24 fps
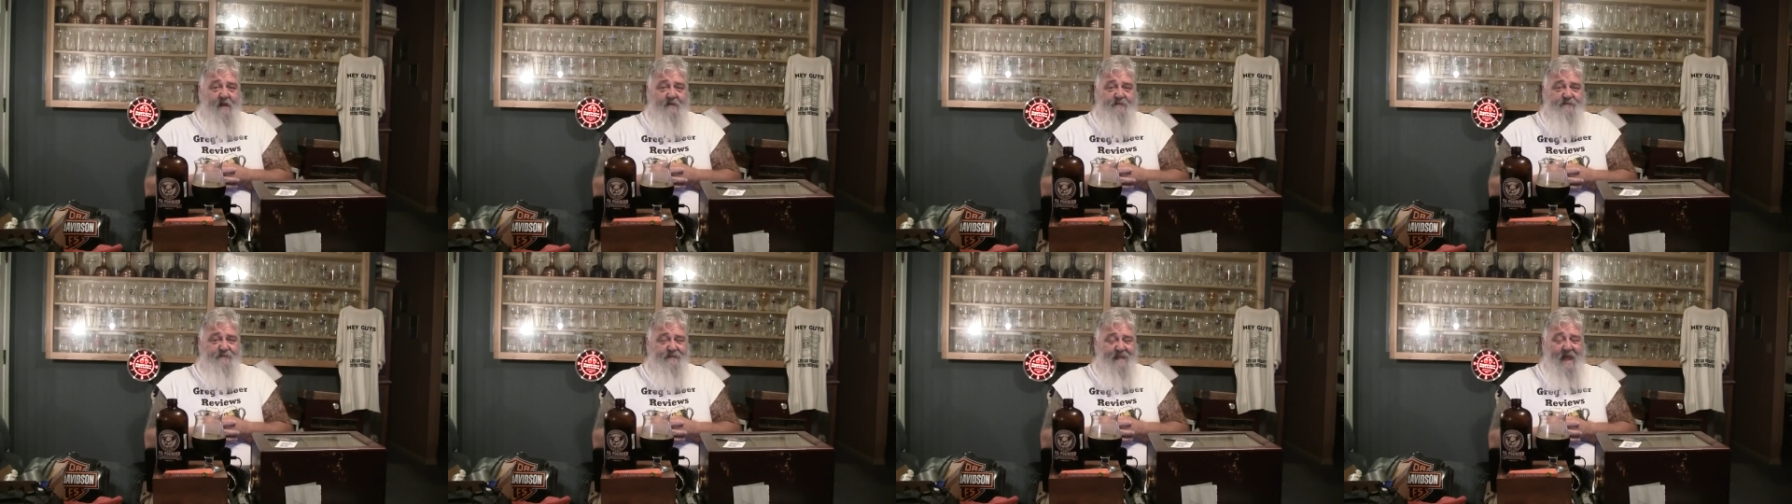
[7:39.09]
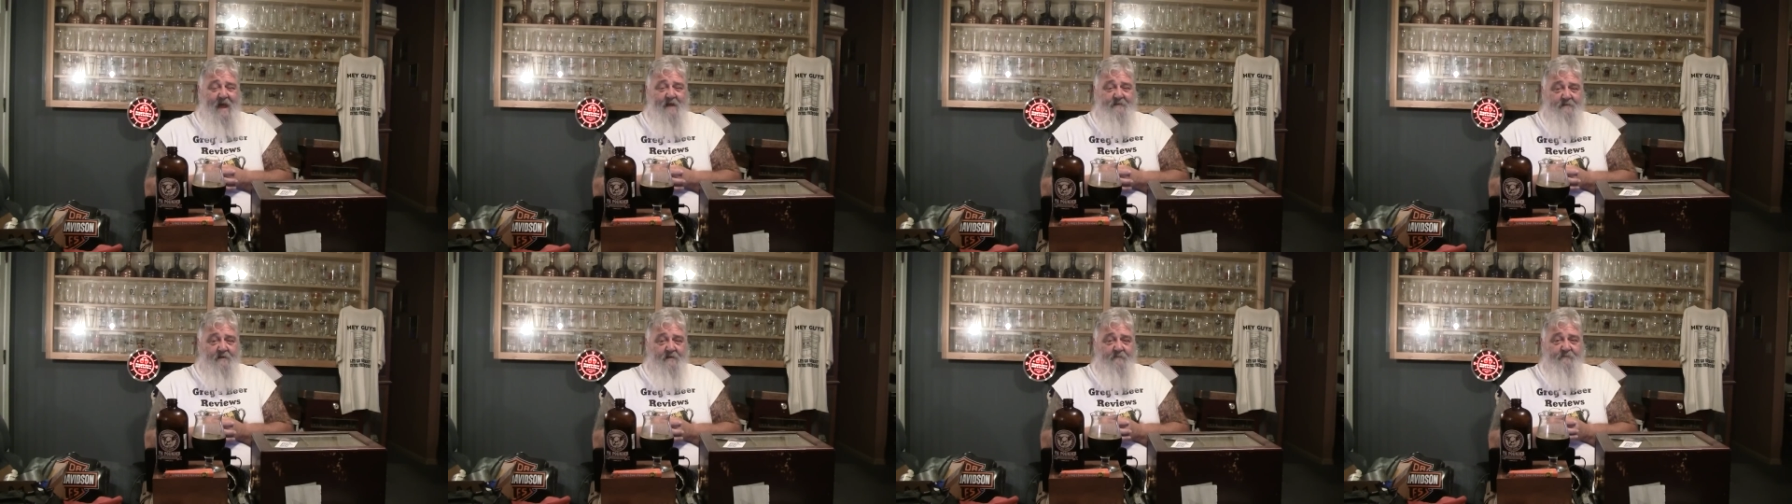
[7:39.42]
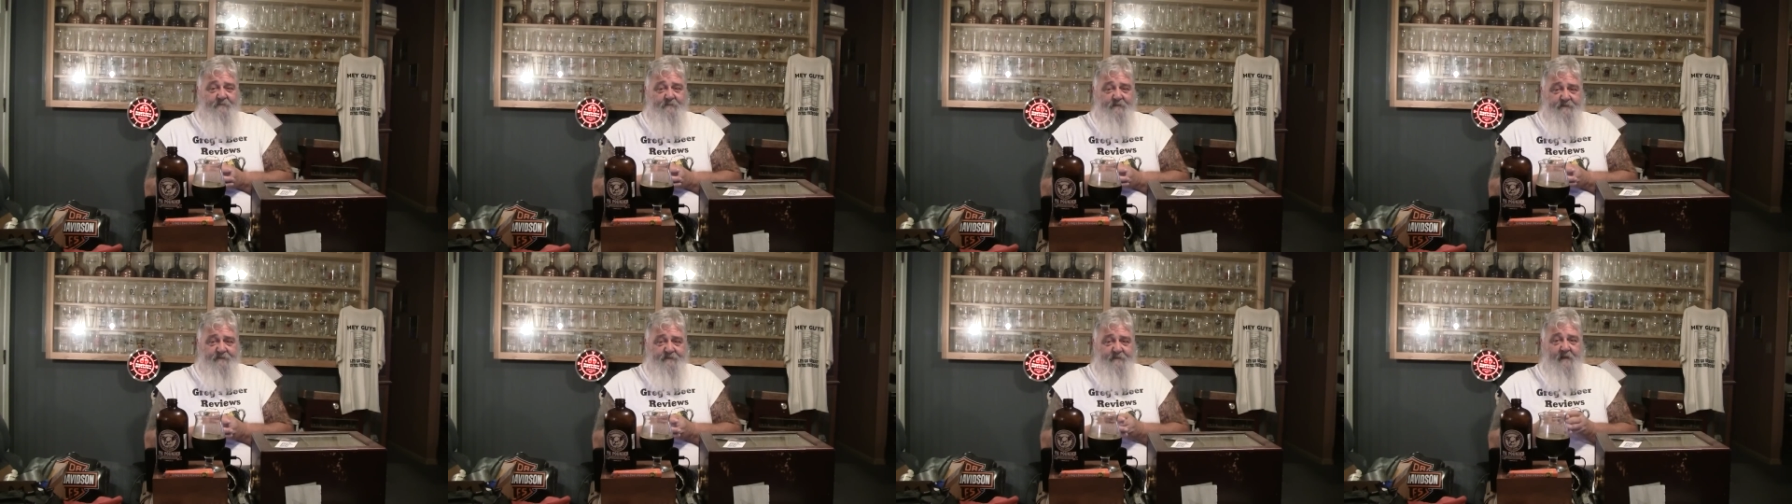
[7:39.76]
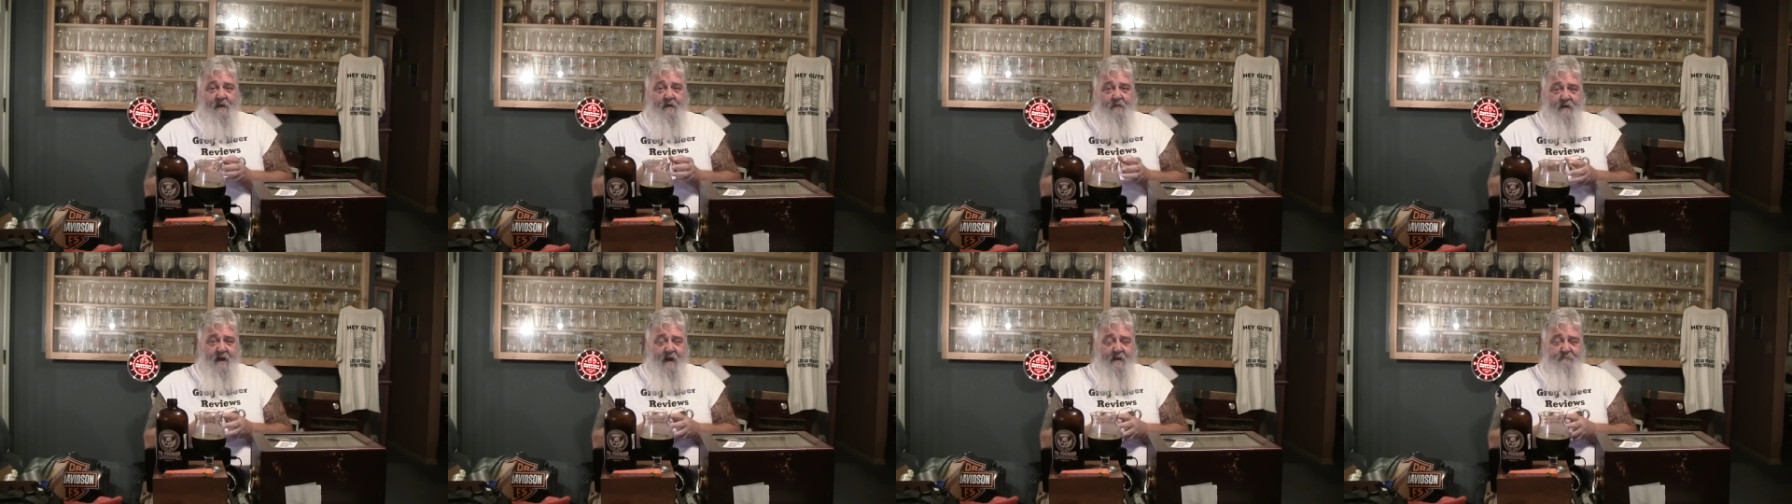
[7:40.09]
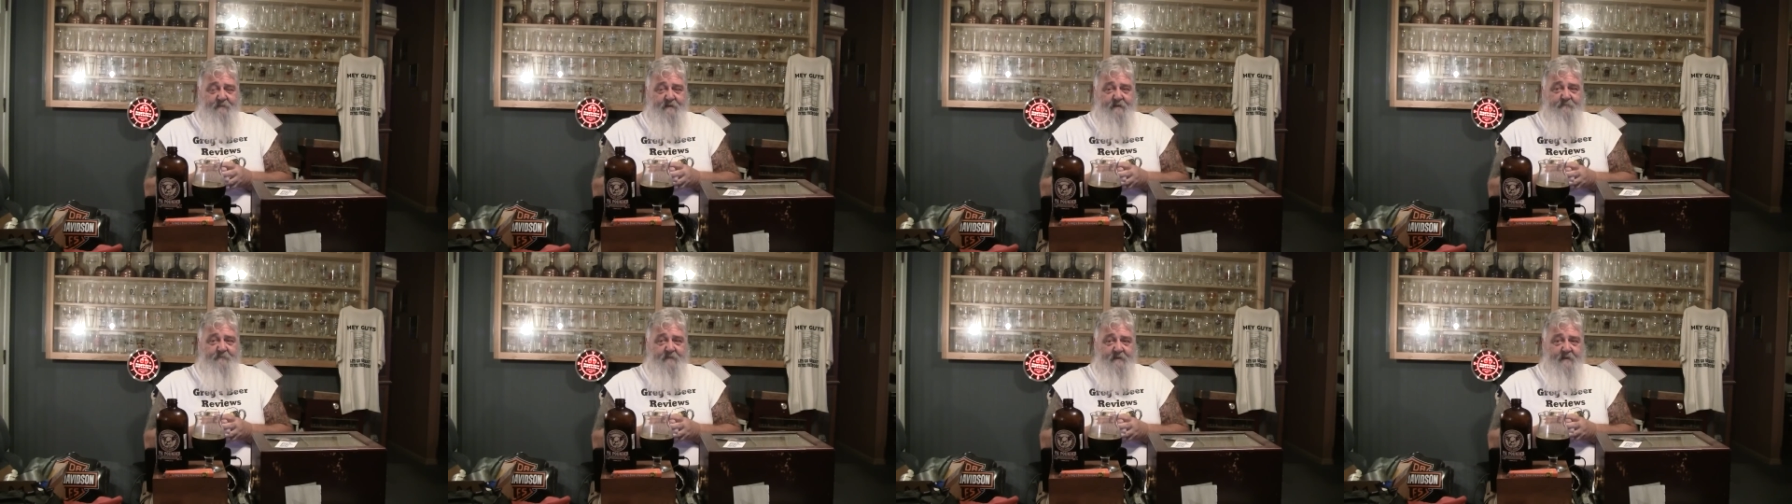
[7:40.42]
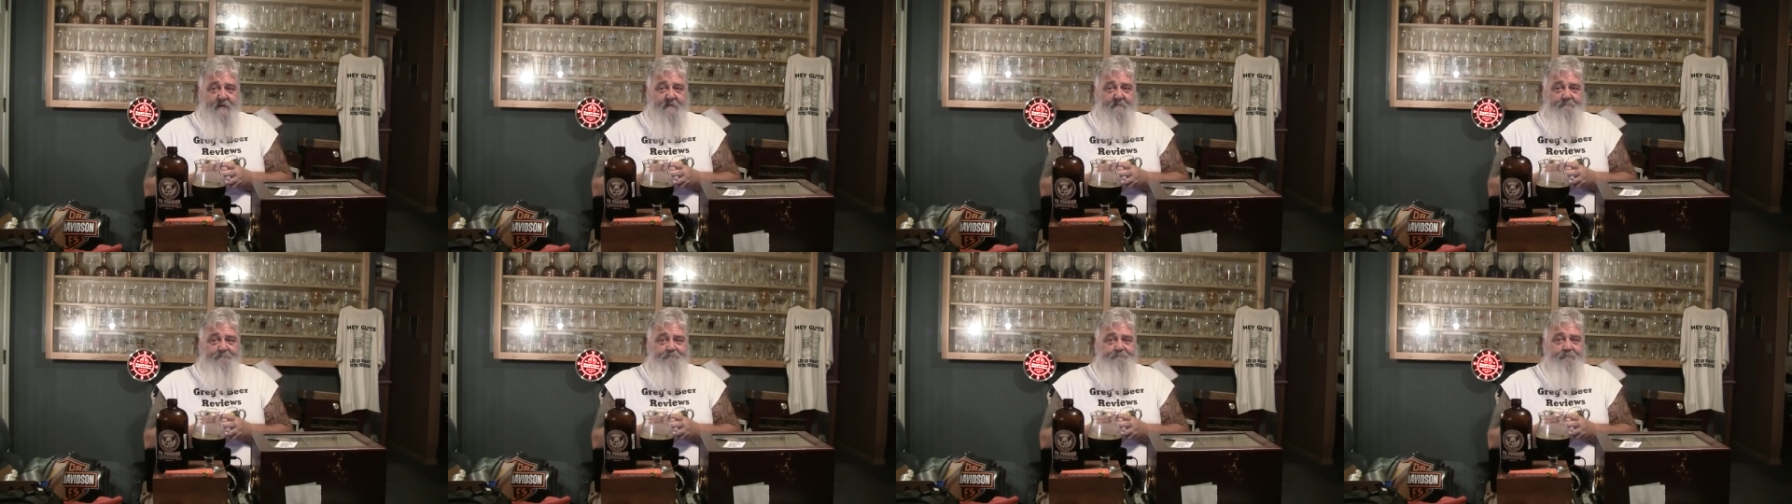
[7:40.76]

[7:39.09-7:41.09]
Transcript: a, stout of this low ABV.